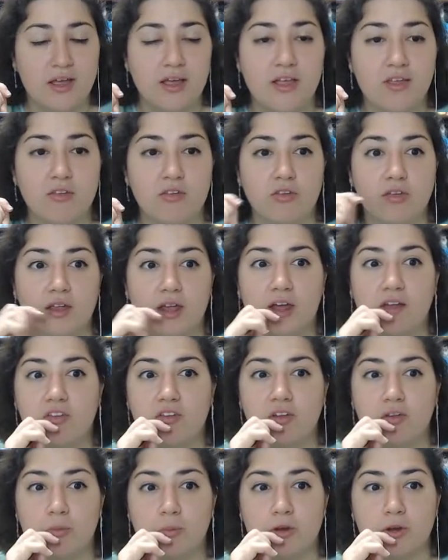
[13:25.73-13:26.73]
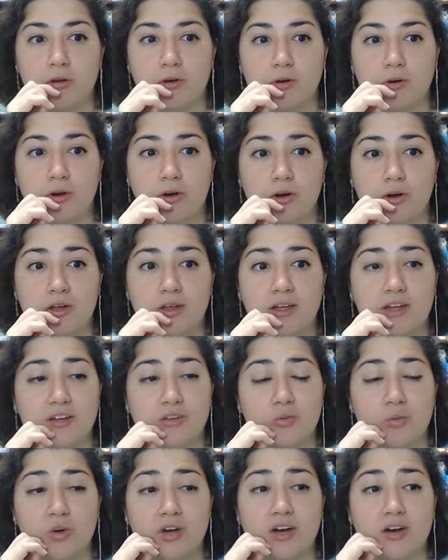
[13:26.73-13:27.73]
See, that sounds pretty cool
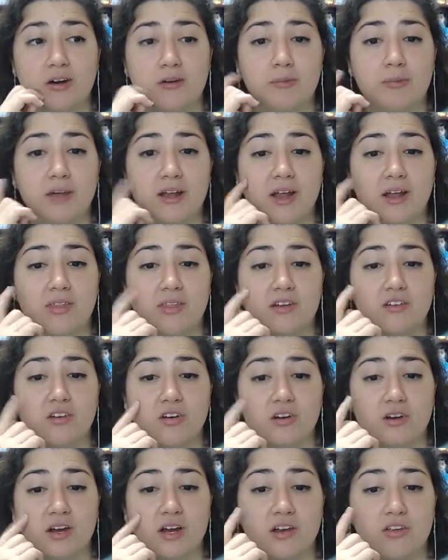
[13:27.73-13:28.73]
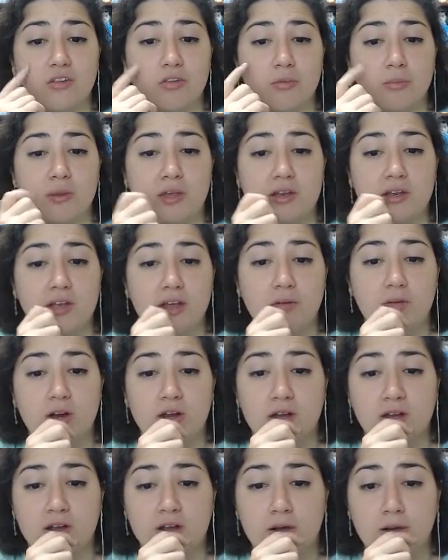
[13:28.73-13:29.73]
as well. But I think Dark Ice is beating that
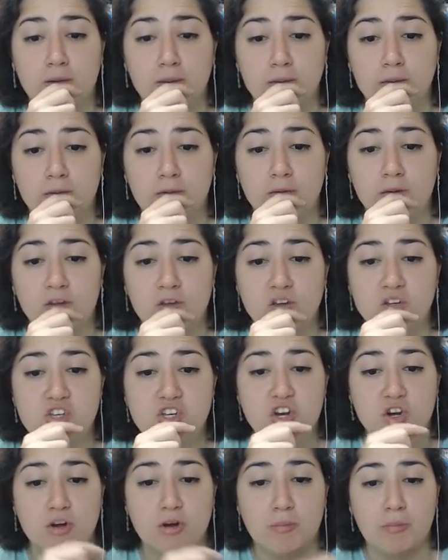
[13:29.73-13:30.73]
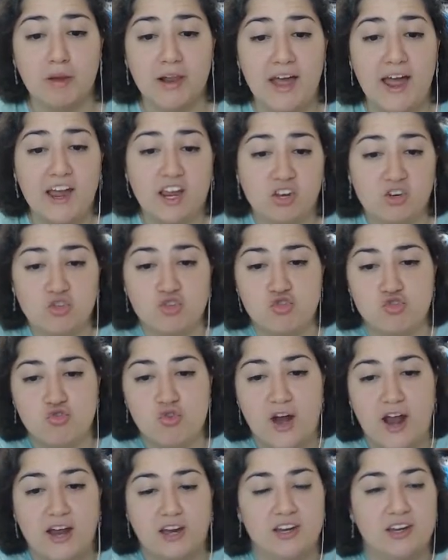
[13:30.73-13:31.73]
right now. Sugar Black
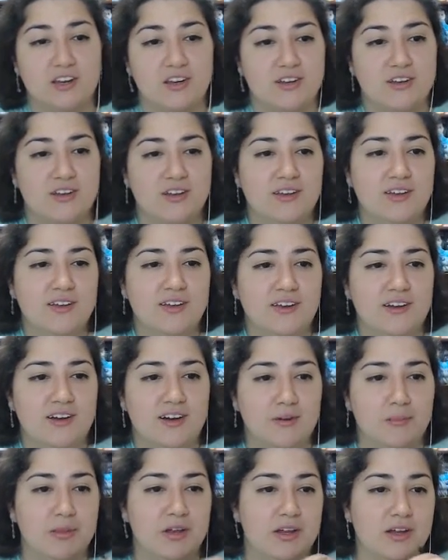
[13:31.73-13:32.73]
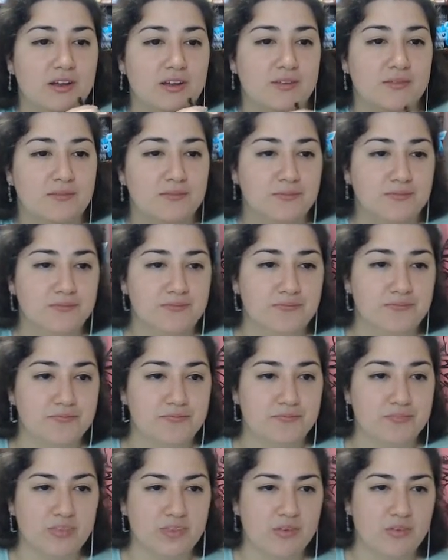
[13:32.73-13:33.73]
Dragon. Oh, man.
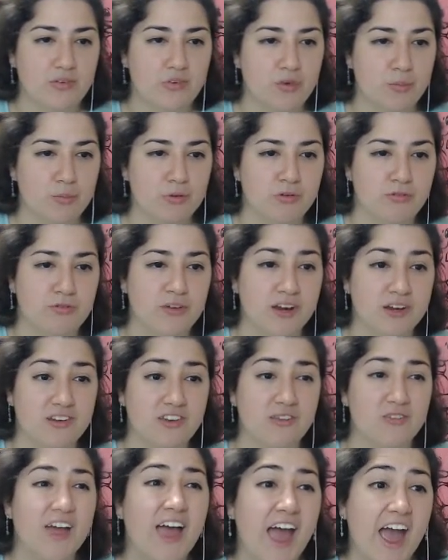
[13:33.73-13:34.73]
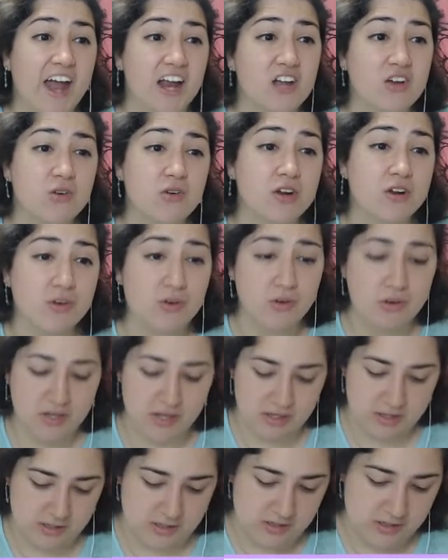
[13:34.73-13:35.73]
Super effective and a critical
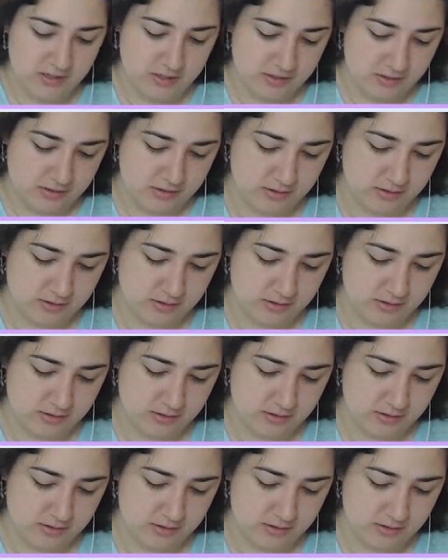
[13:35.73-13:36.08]
hit. Ooh.